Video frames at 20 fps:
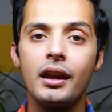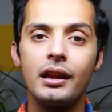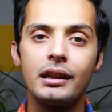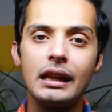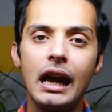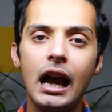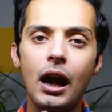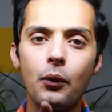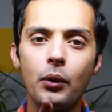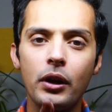
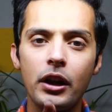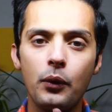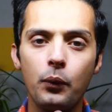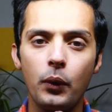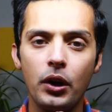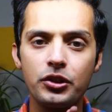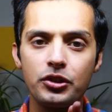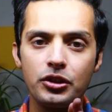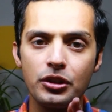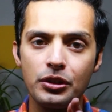Now what I
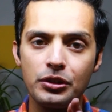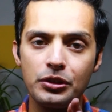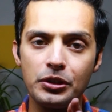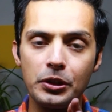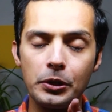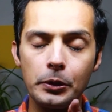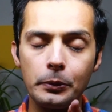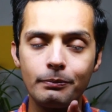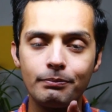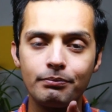want you to
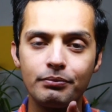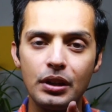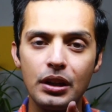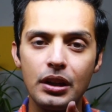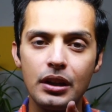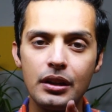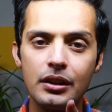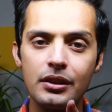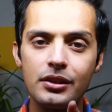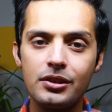do
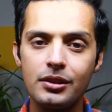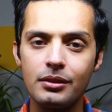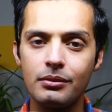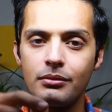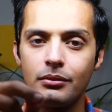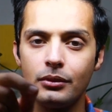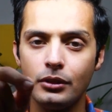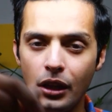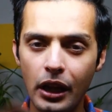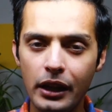is
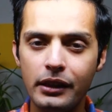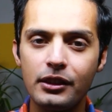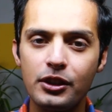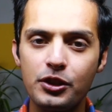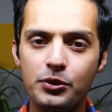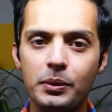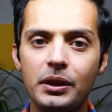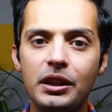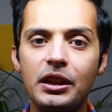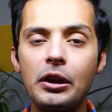like
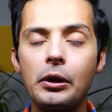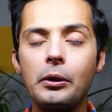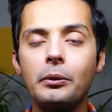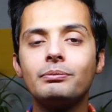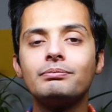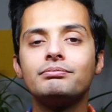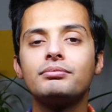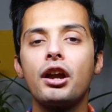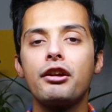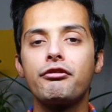this video
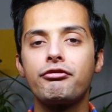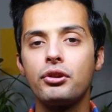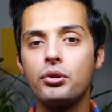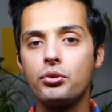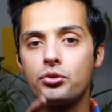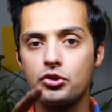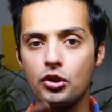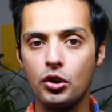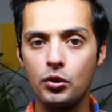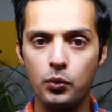if you
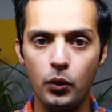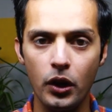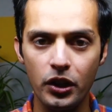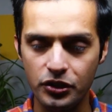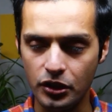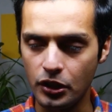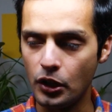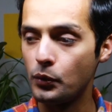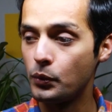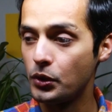enjoyed
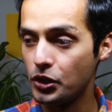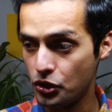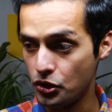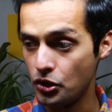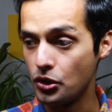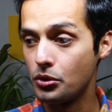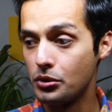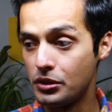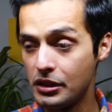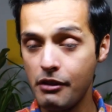watching it, which
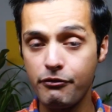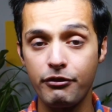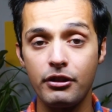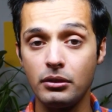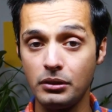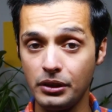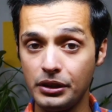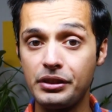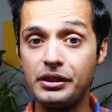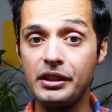you
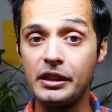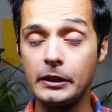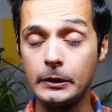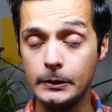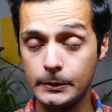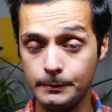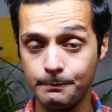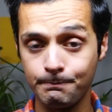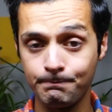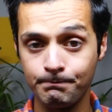definitely
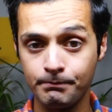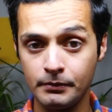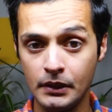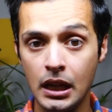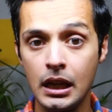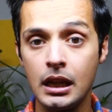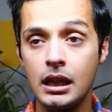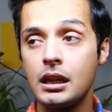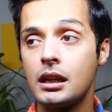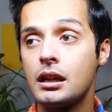did.
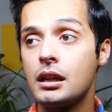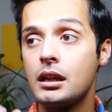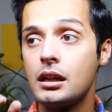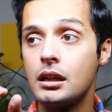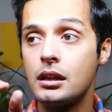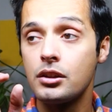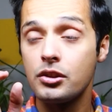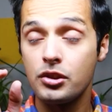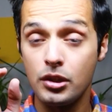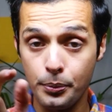
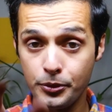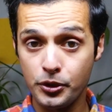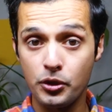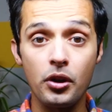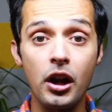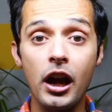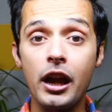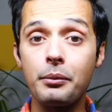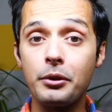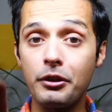
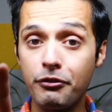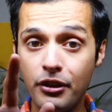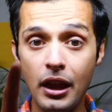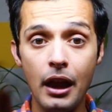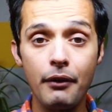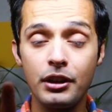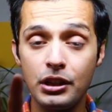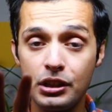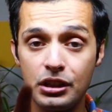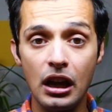Subscribe if you
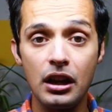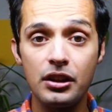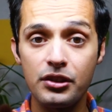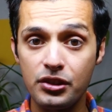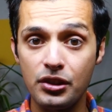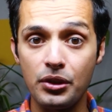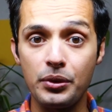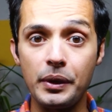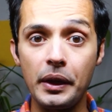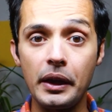haven't done
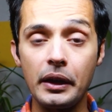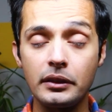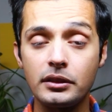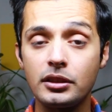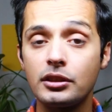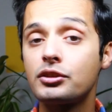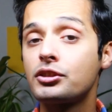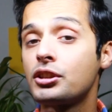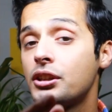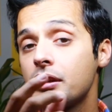so
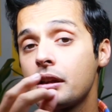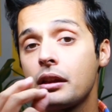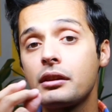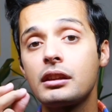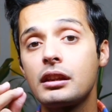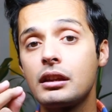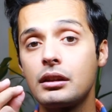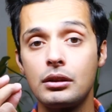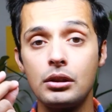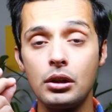yet. Turn on
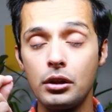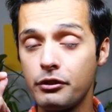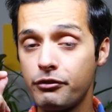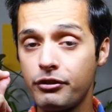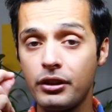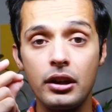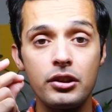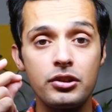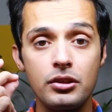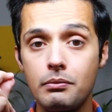the
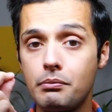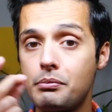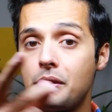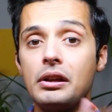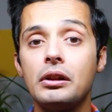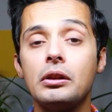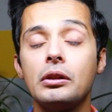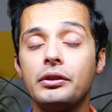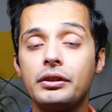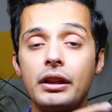notification
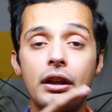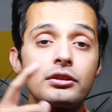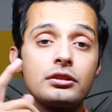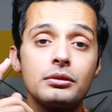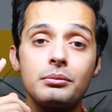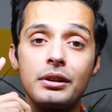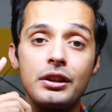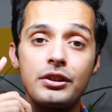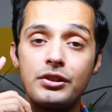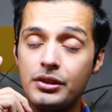bell not
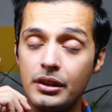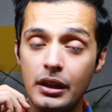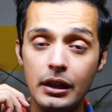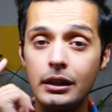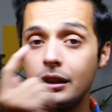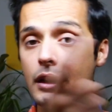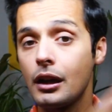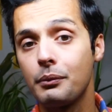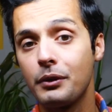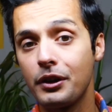to miss
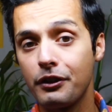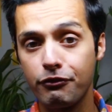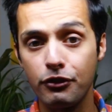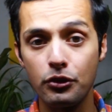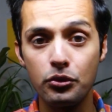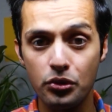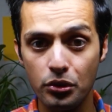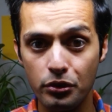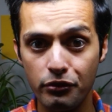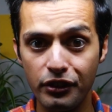any of my
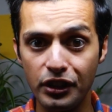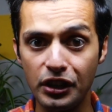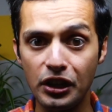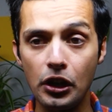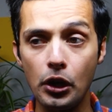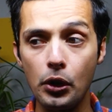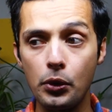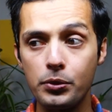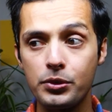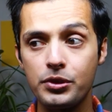future
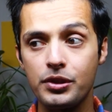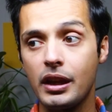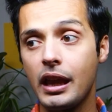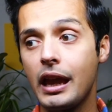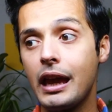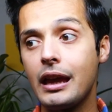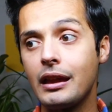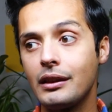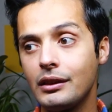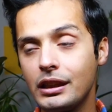videos,
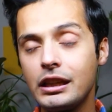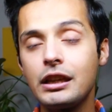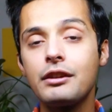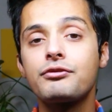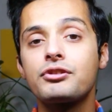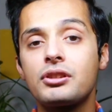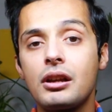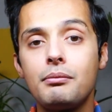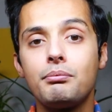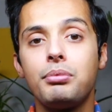and
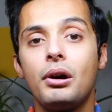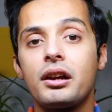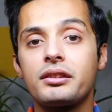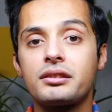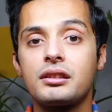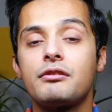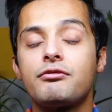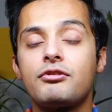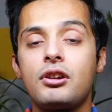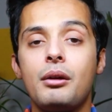leave some
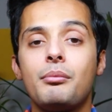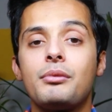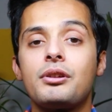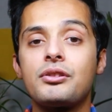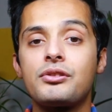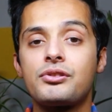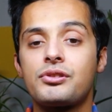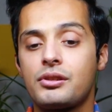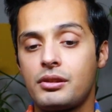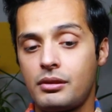positive
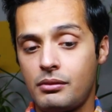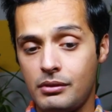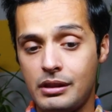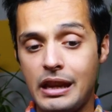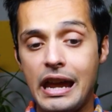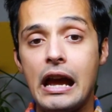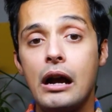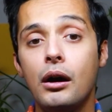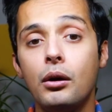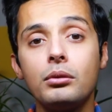comments
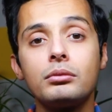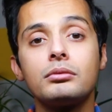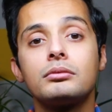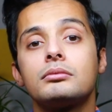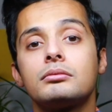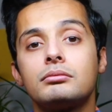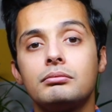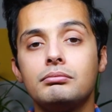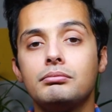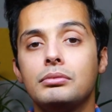
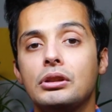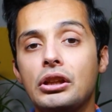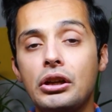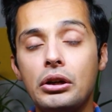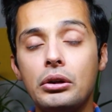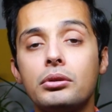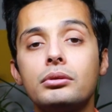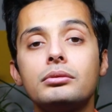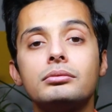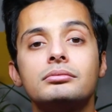down
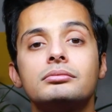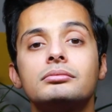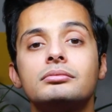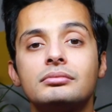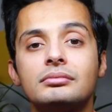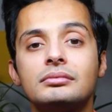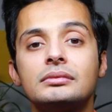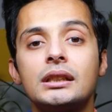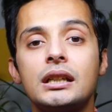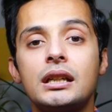below
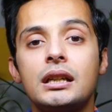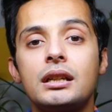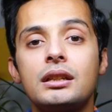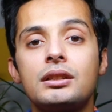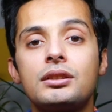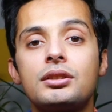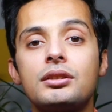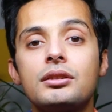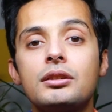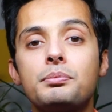
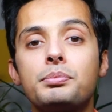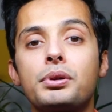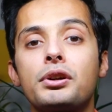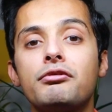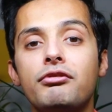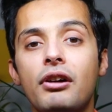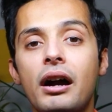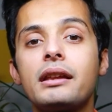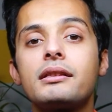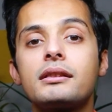to
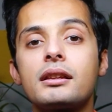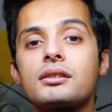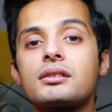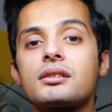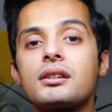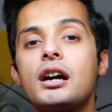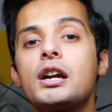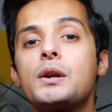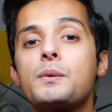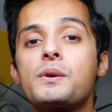provide this
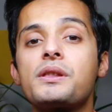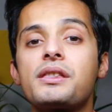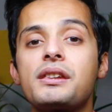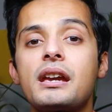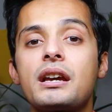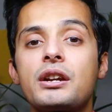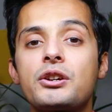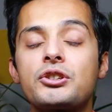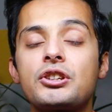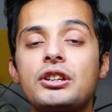guy with
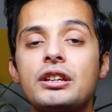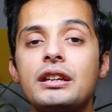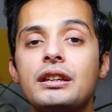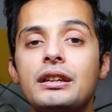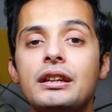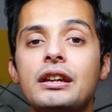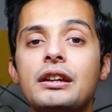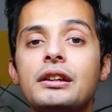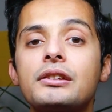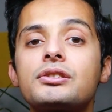the energy he
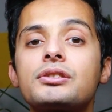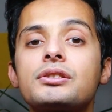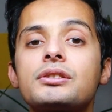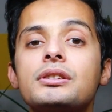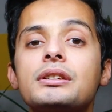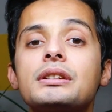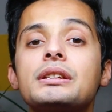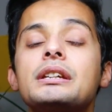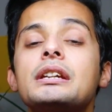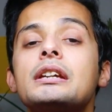needs
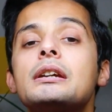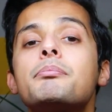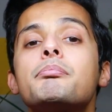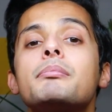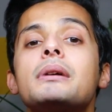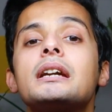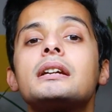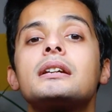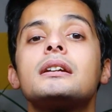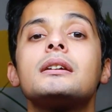to keep
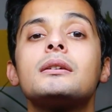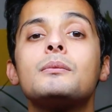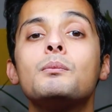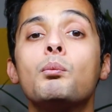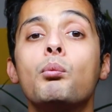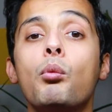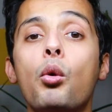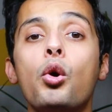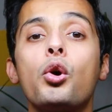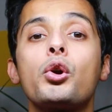making
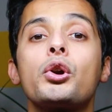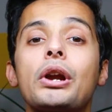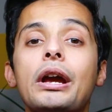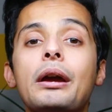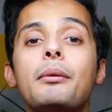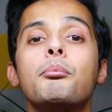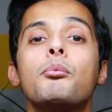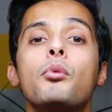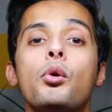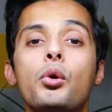more
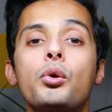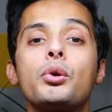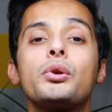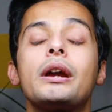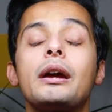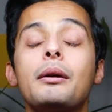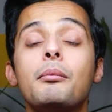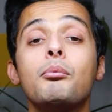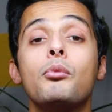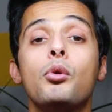and
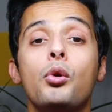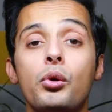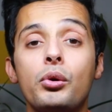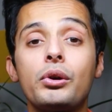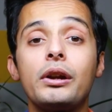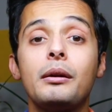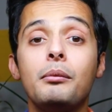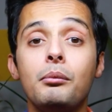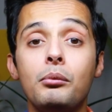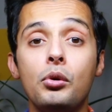more and
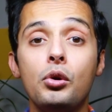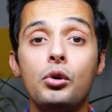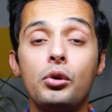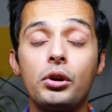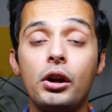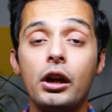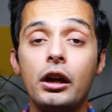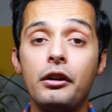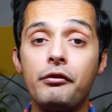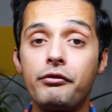more and
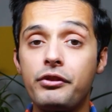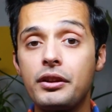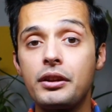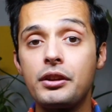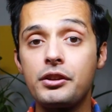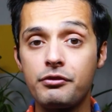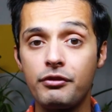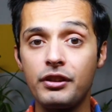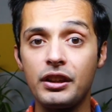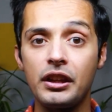more of
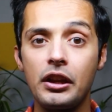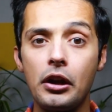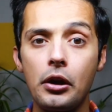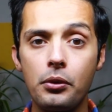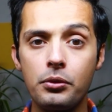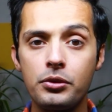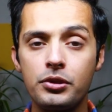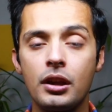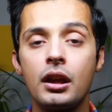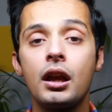these
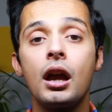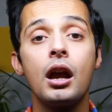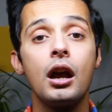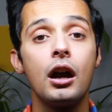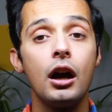videos.